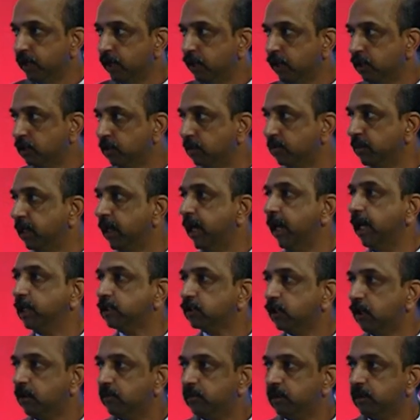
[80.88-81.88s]
Because of the
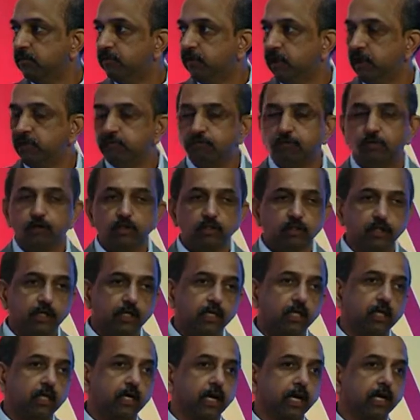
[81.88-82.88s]
nature of the workforce
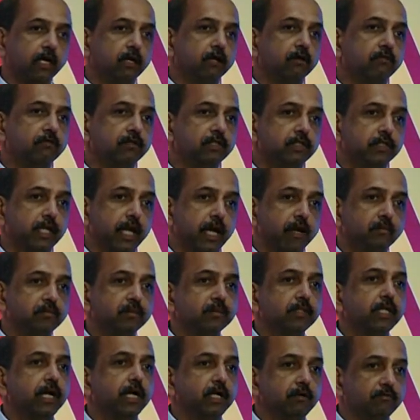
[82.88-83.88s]
and the kind of
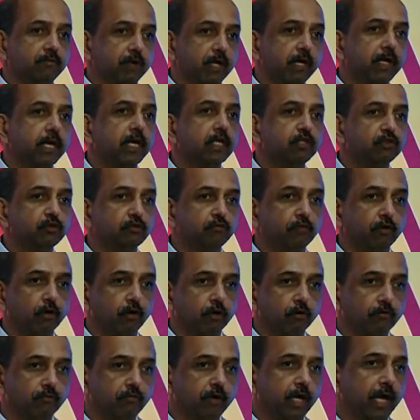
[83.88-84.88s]
steps that one needs to
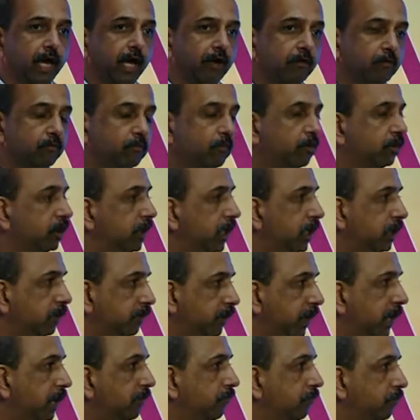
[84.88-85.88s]
follow, we have more
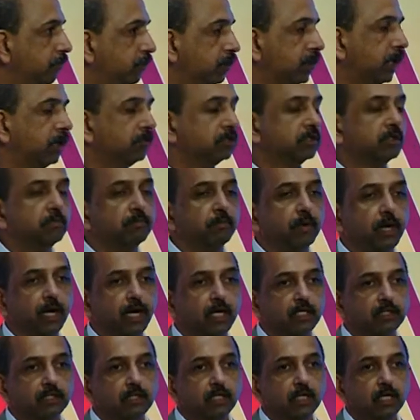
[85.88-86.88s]
than 24,000
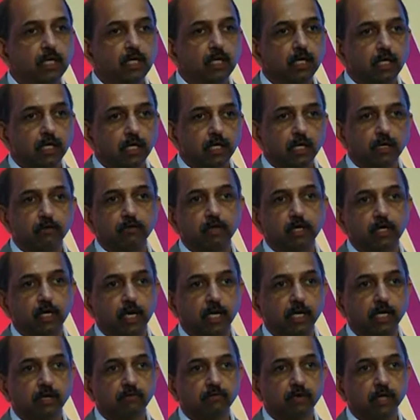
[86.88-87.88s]
parts in our
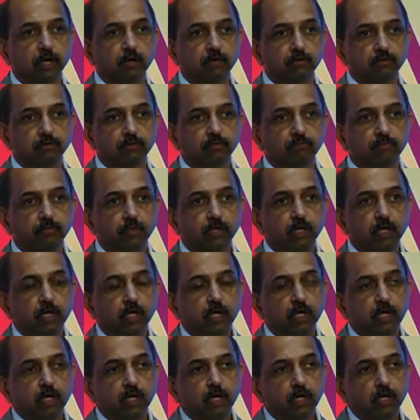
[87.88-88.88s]
Kane warehouse.
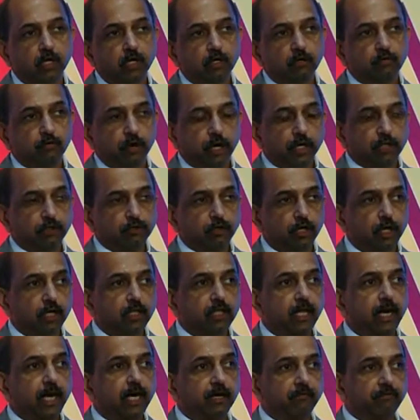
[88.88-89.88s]
To
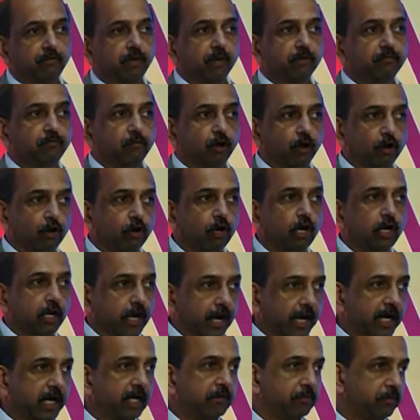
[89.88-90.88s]
ensure that we follow
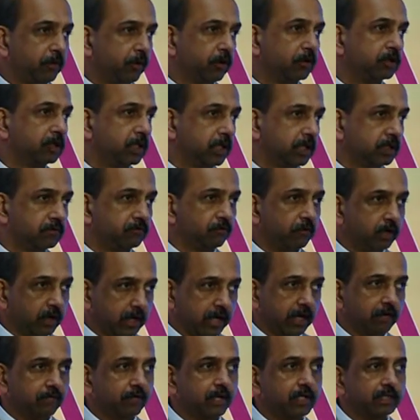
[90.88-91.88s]
a right process
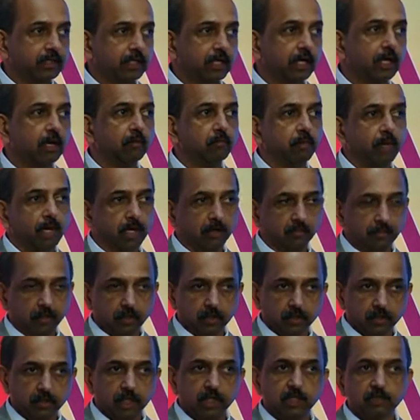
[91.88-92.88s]
for every single part,
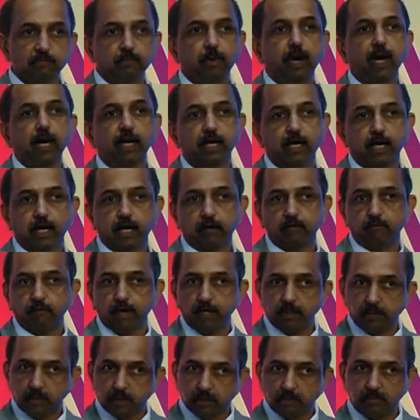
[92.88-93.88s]
because each part
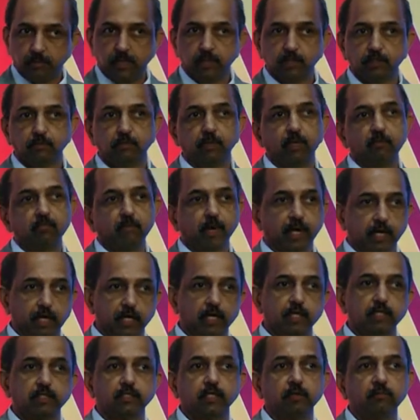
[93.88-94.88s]
requires a specific
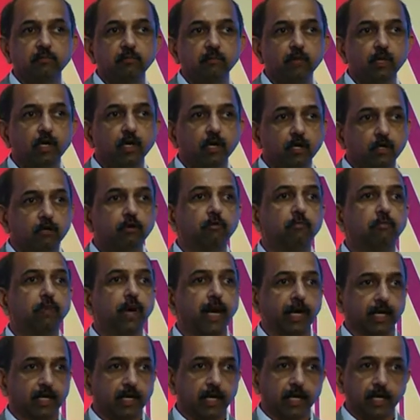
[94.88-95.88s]
mechanism to
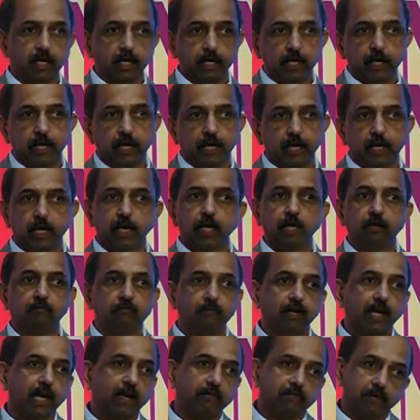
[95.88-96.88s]
pack. Like a
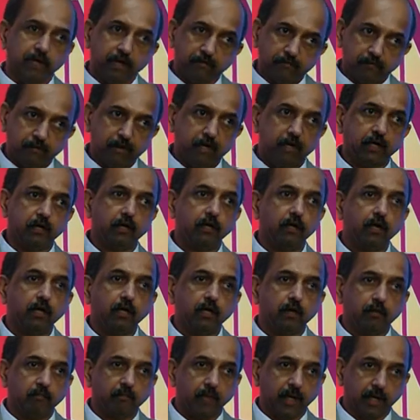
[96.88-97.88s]
radiator will have a different
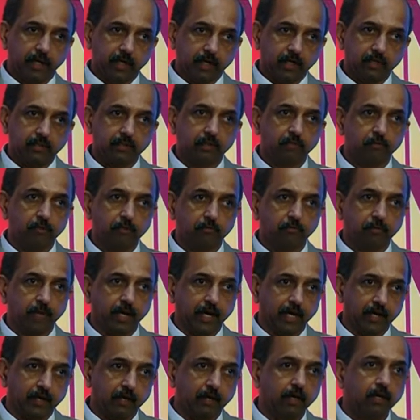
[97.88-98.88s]
mechanism to
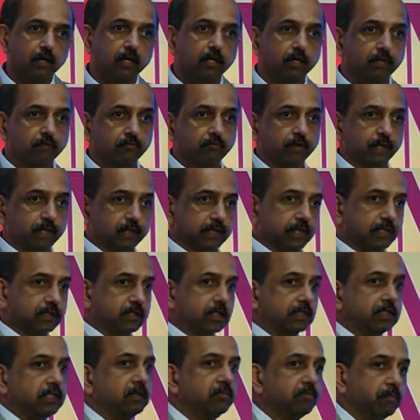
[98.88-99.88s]
pack
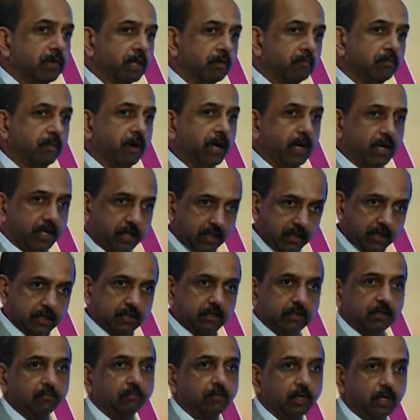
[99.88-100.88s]
versus a simple part in
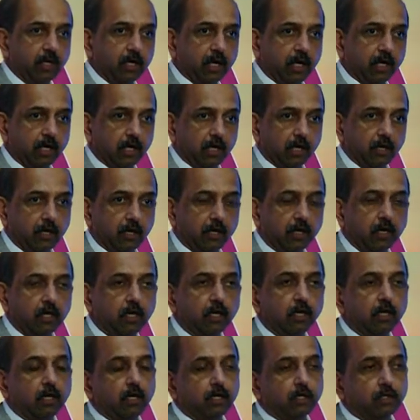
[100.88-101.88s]
a simple pattern.
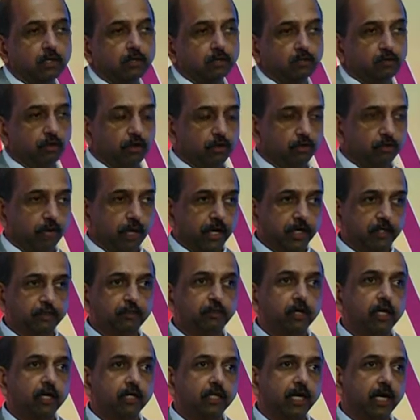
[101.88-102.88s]
So to
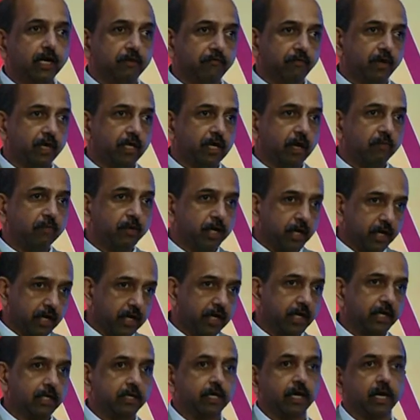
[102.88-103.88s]
ensure that we
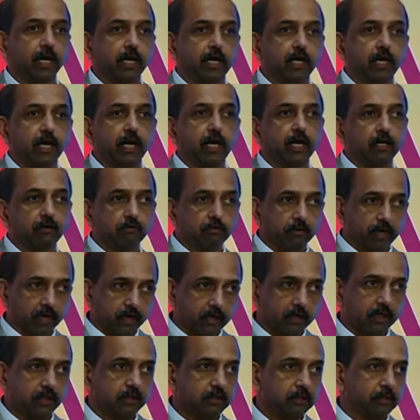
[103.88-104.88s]
communicate correctly to
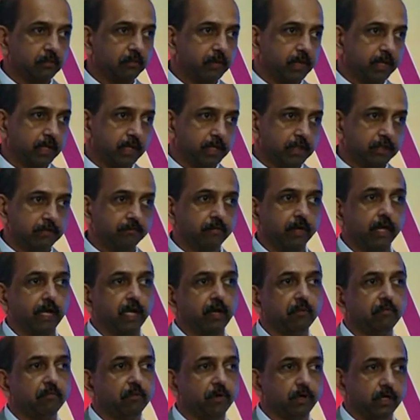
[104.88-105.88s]
end customer, it is
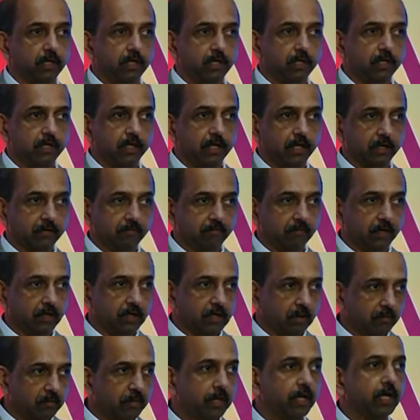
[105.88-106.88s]
very important that
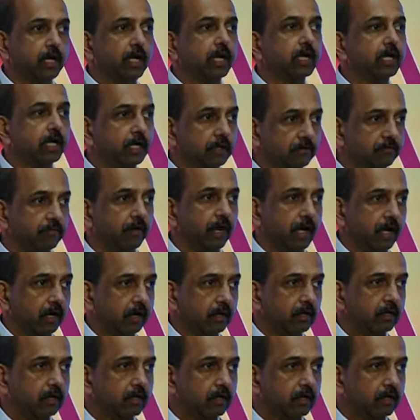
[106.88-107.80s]
we communicate it well.